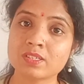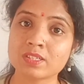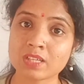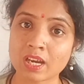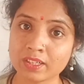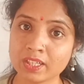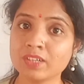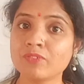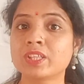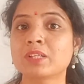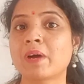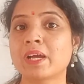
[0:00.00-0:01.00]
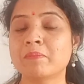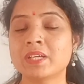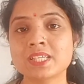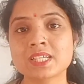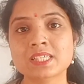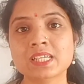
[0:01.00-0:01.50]
starting with my
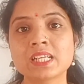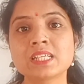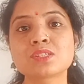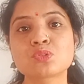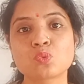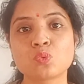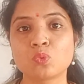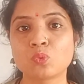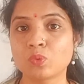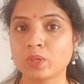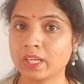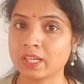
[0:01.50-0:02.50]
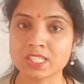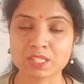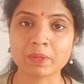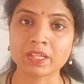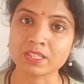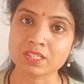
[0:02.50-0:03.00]
basic skills to English
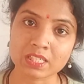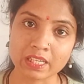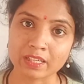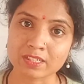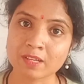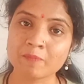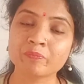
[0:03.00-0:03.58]
speaking skills.